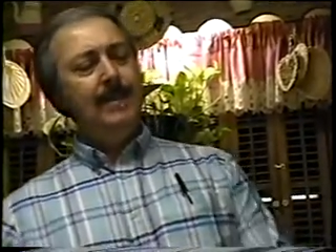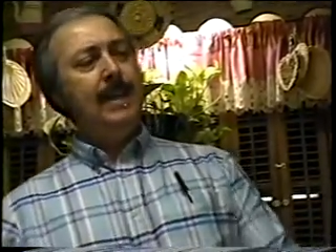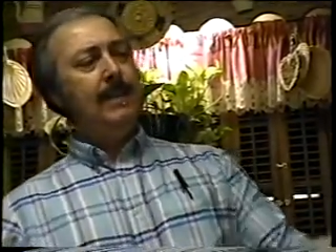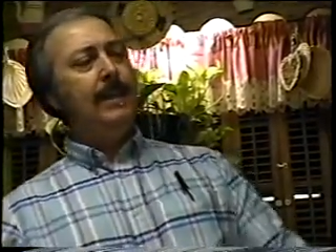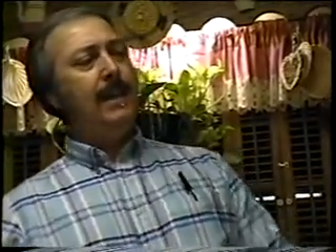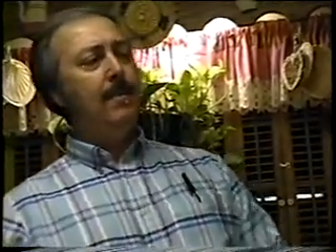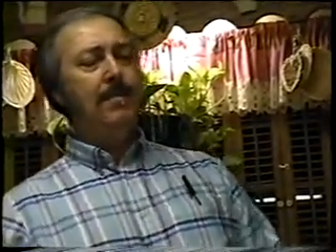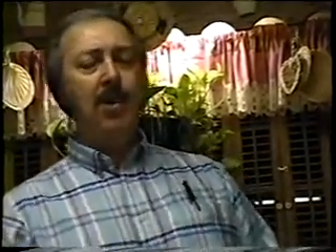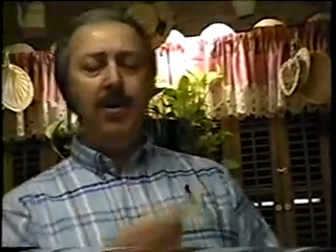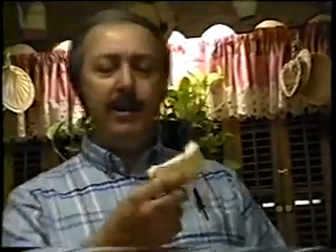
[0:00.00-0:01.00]
take the
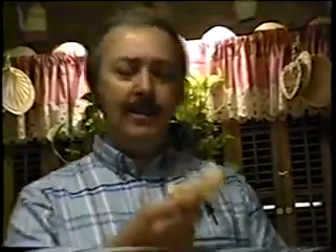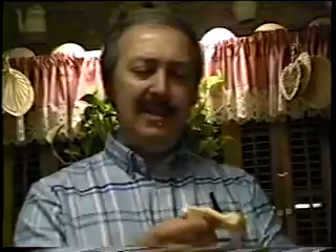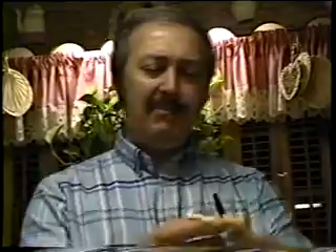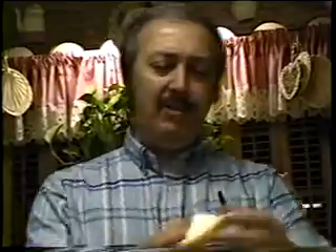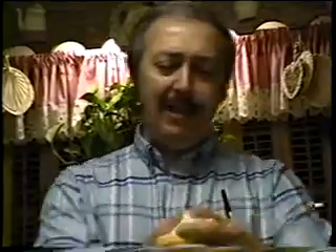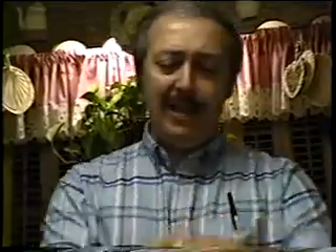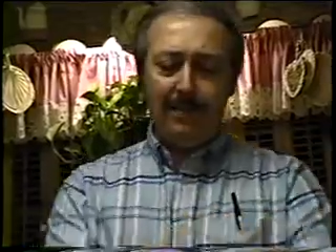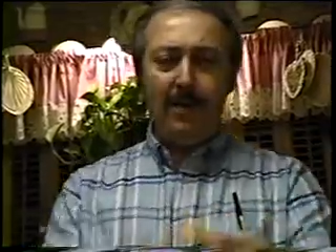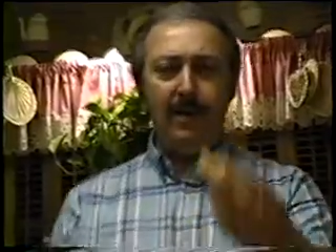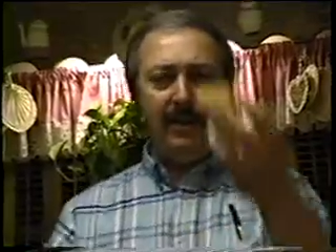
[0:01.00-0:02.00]
other party, the
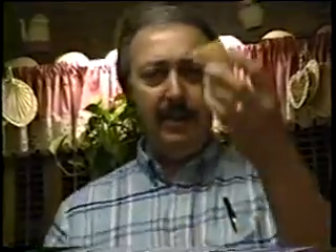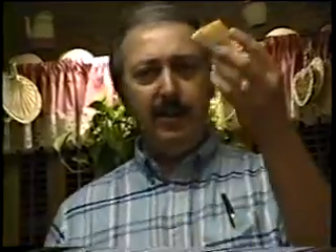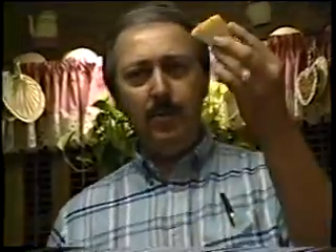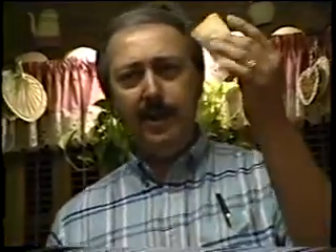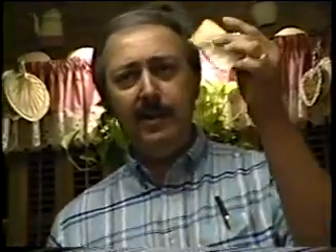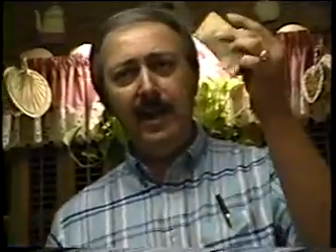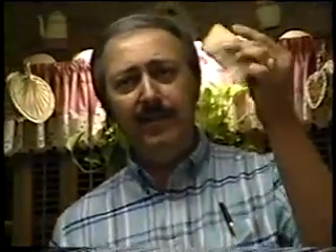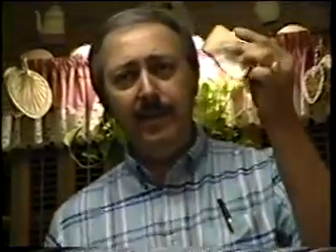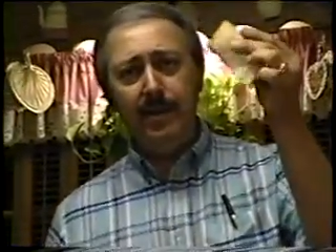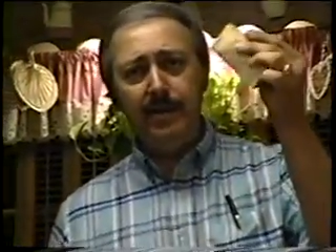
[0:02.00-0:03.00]
Democratic Party. This is what's
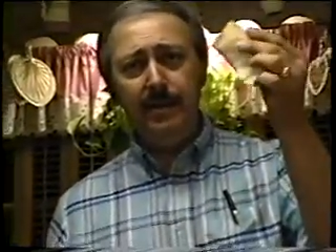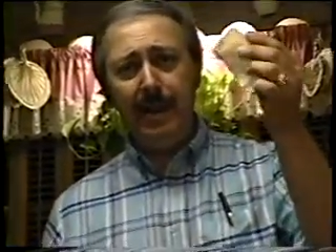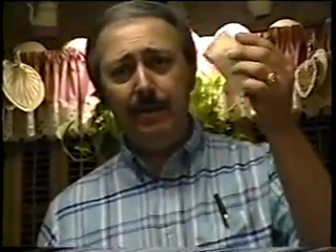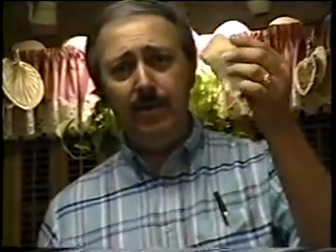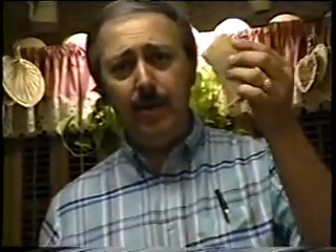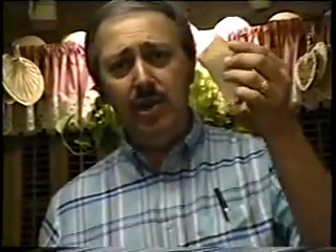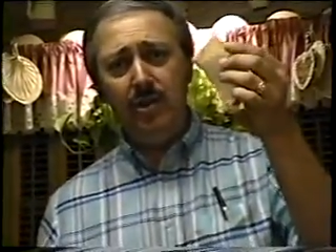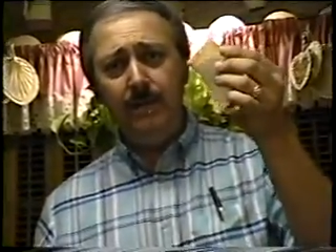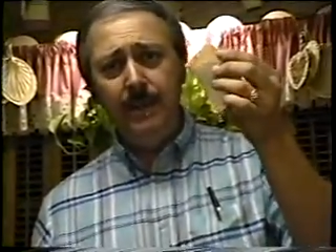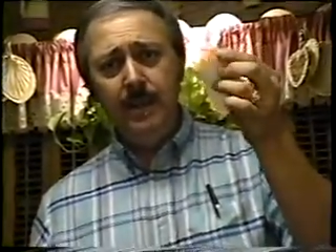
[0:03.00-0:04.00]
left of this
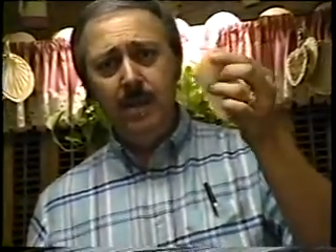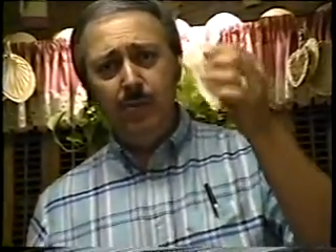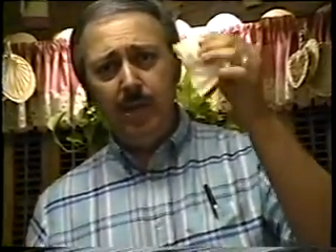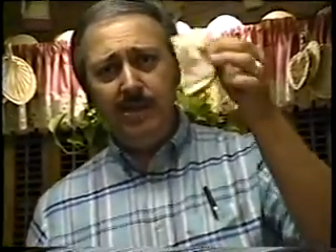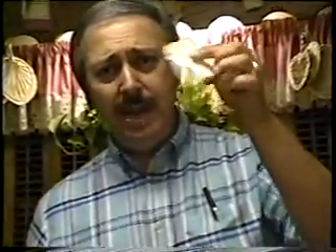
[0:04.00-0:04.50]
demonstration. The